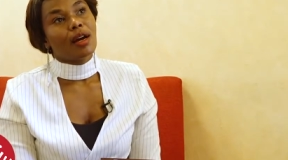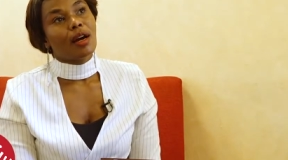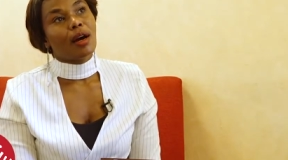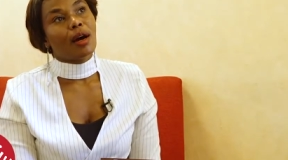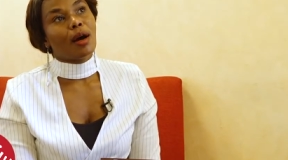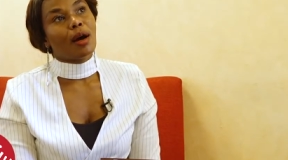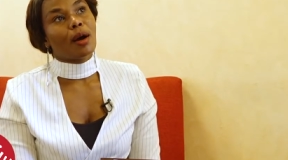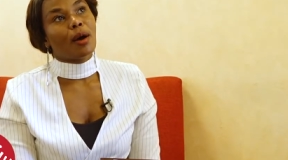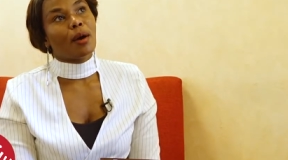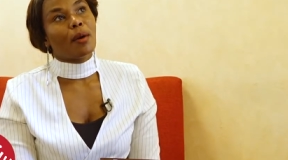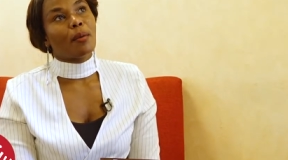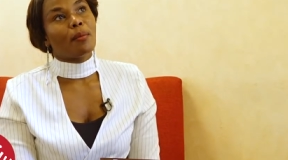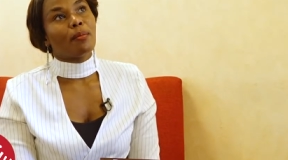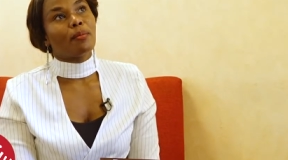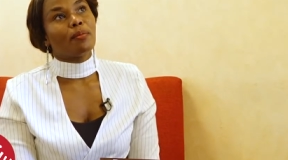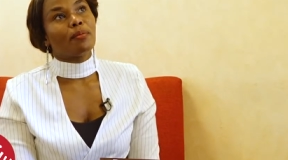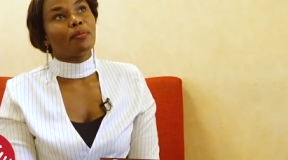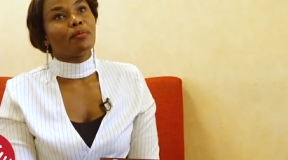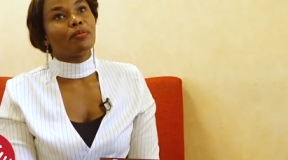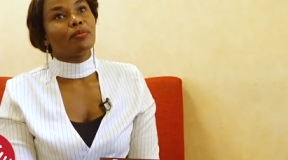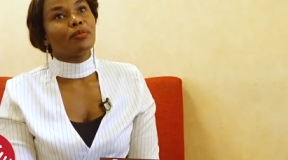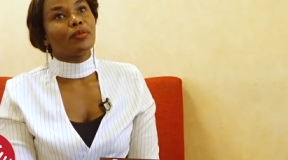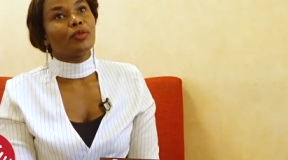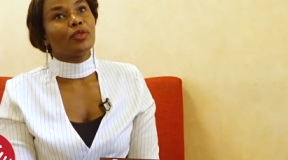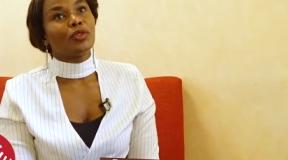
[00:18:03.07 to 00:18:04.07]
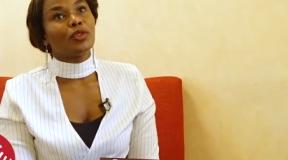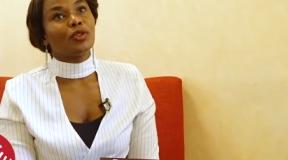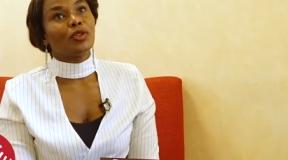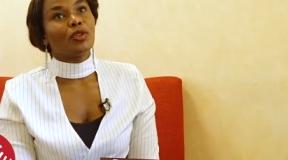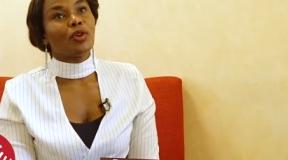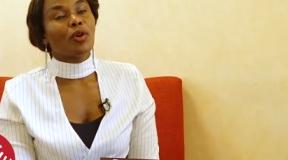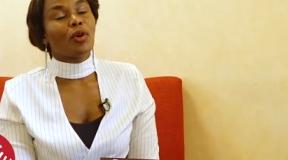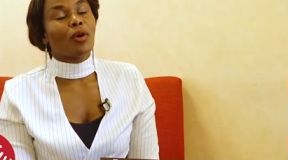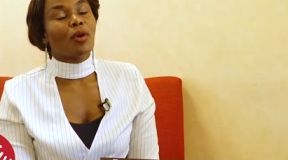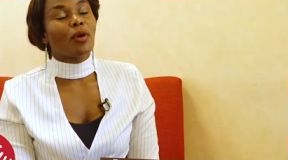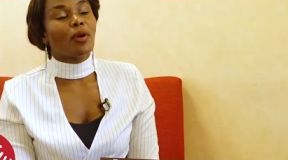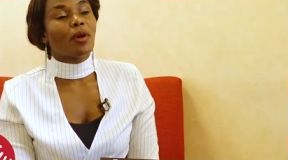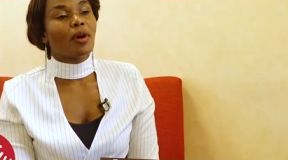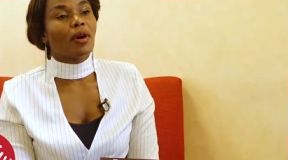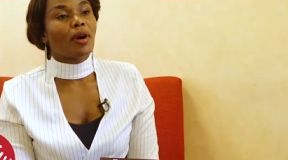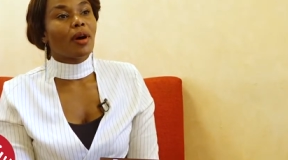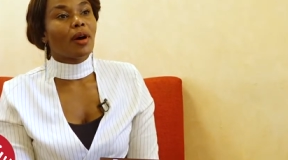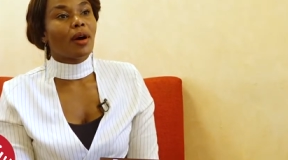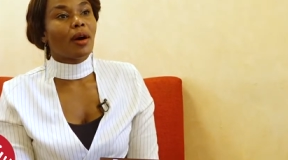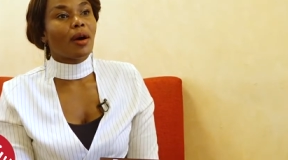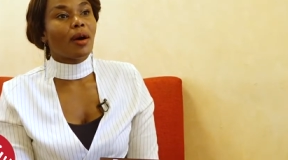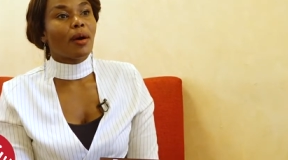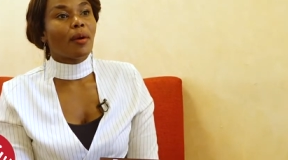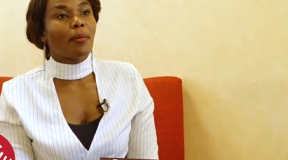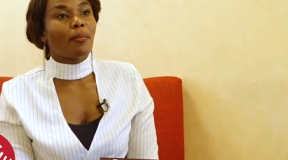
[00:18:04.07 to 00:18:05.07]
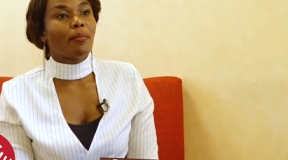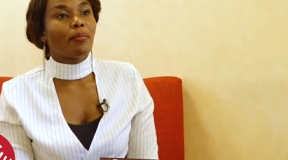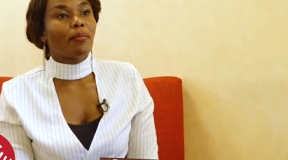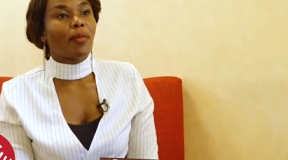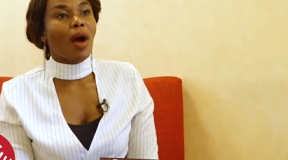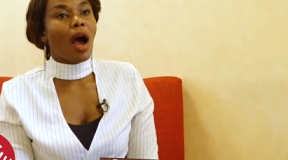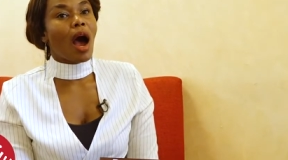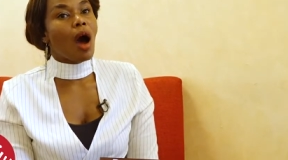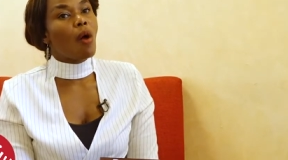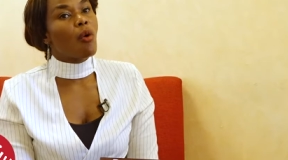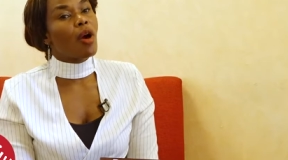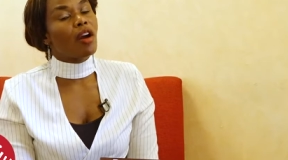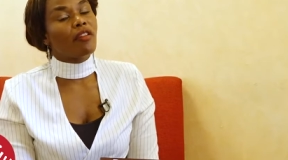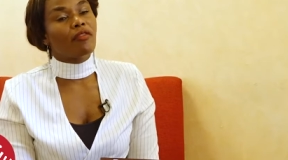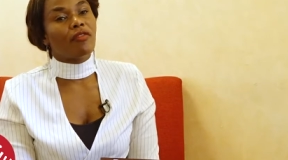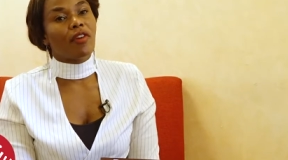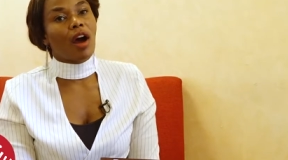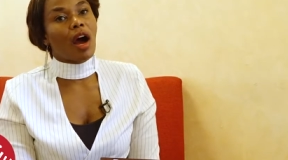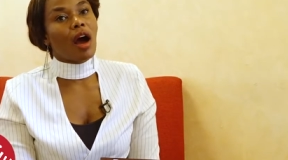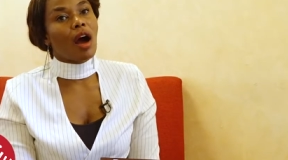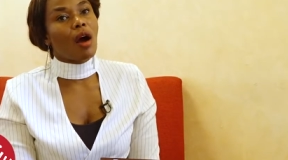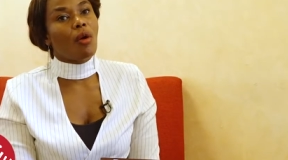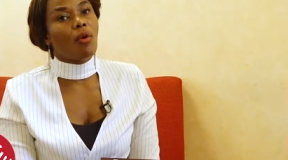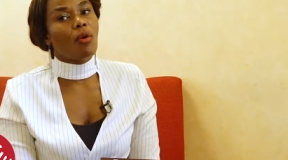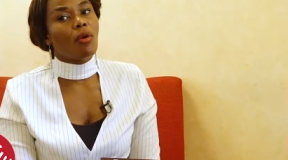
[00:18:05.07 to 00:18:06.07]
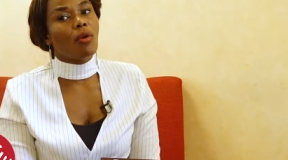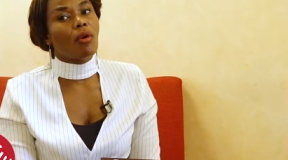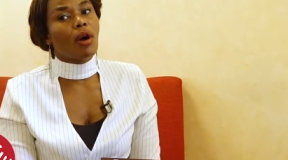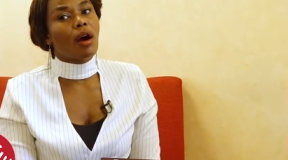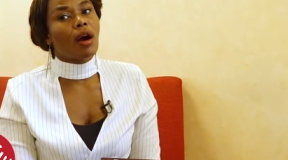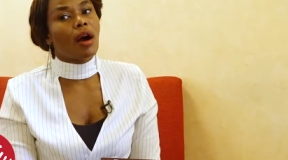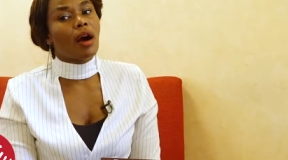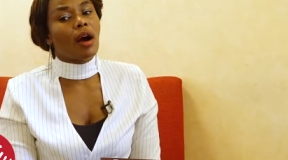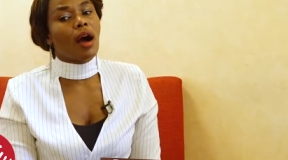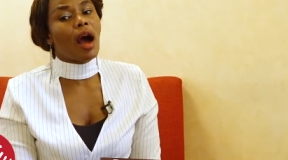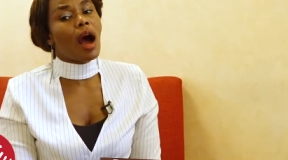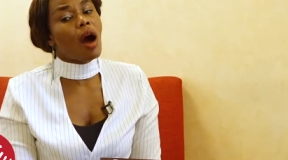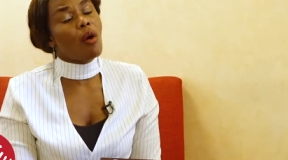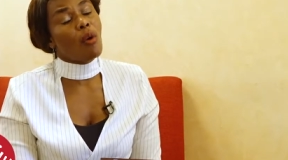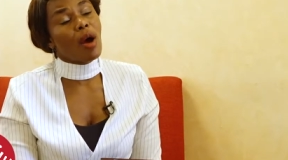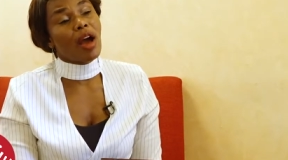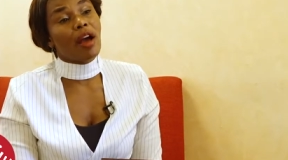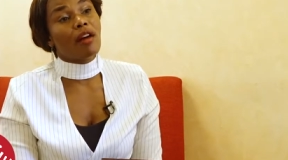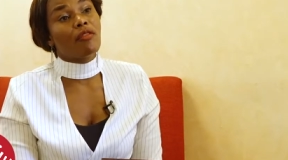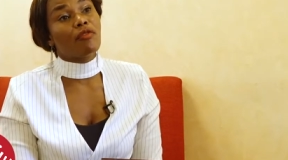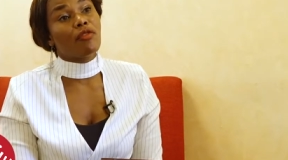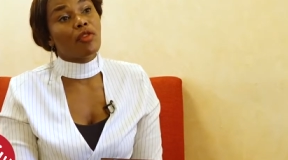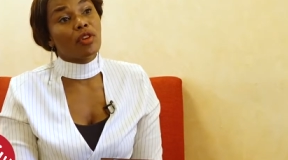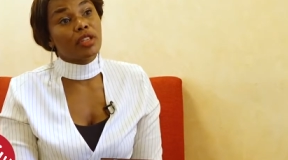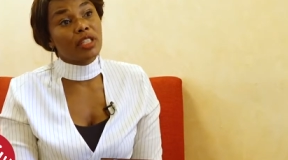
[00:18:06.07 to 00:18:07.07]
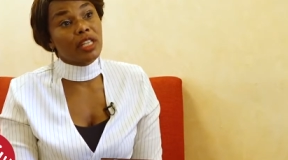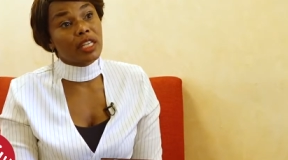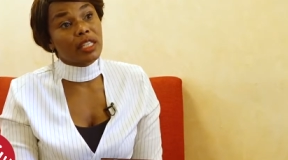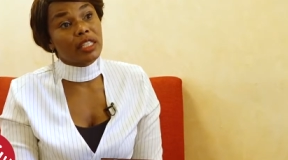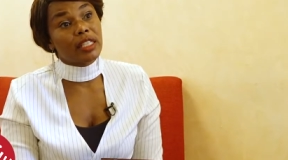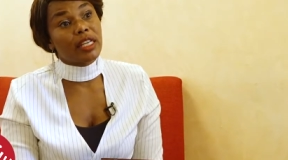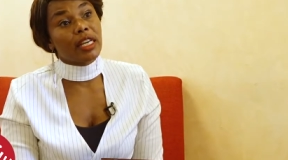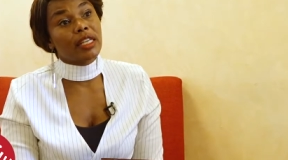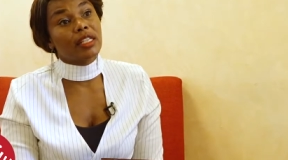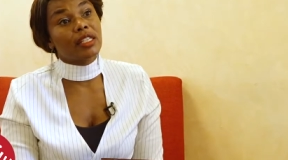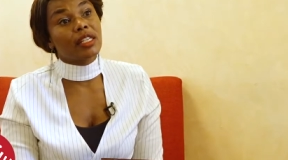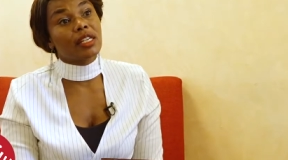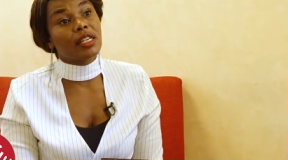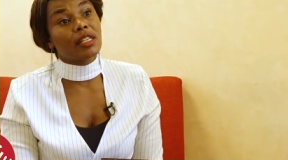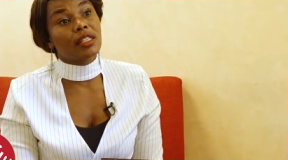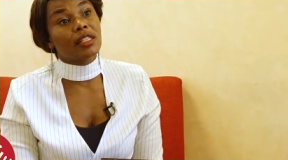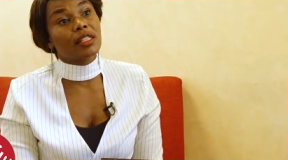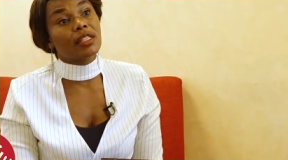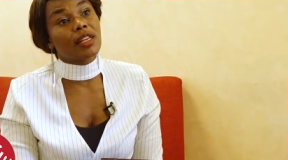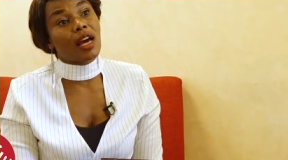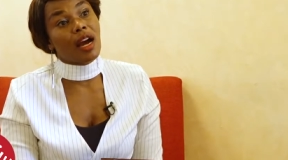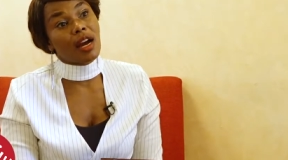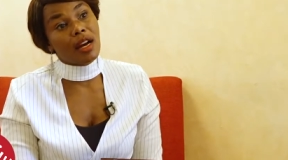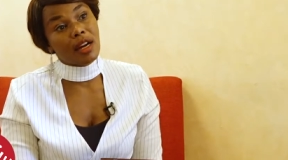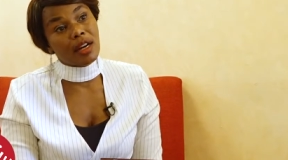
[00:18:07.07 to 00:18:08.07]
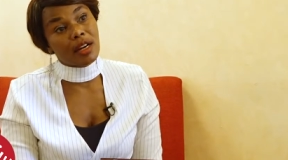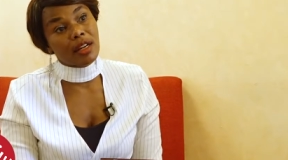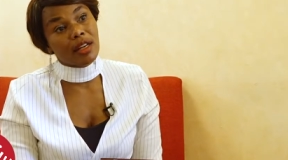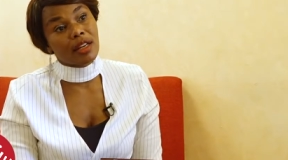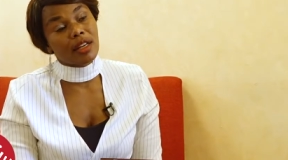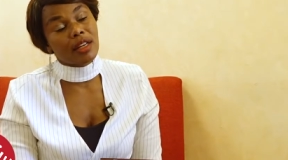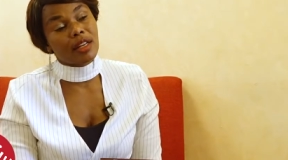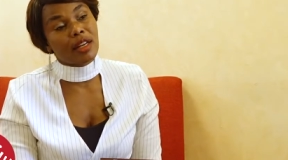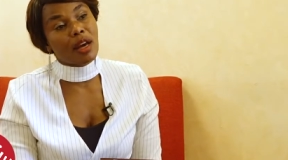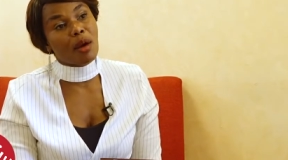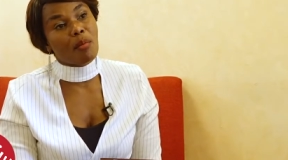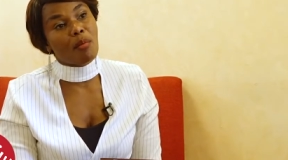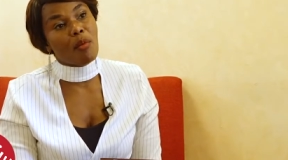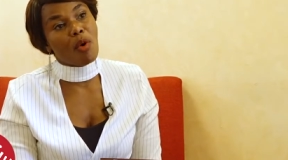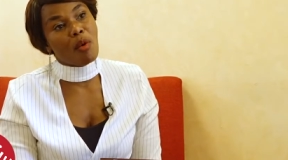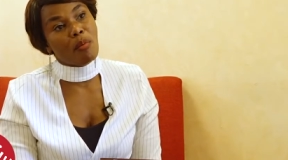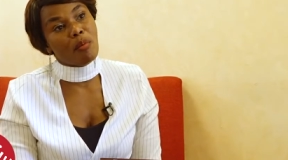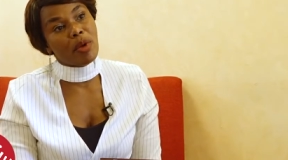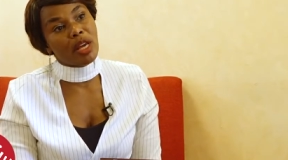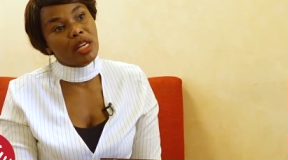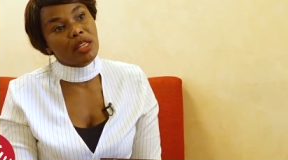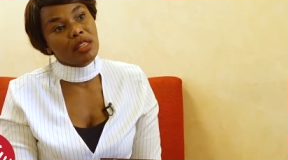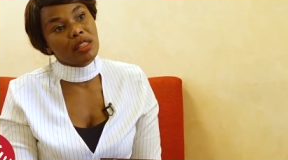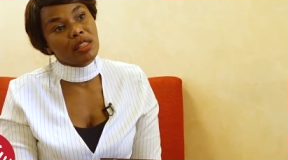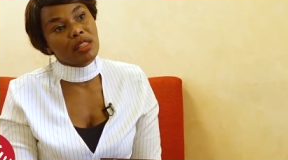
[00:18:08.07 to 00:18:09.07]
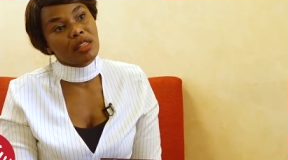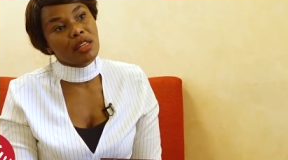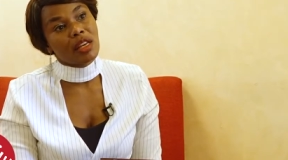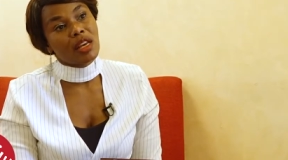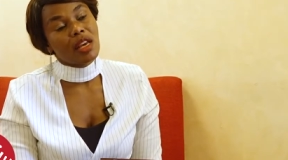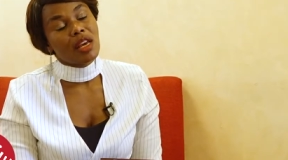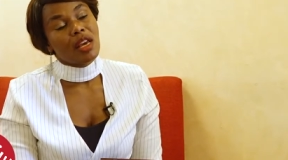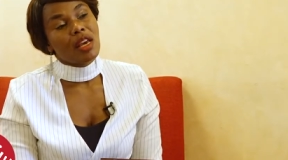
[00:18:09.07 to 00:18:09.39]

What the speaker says: You know, how I avoided getting stuck in a moment,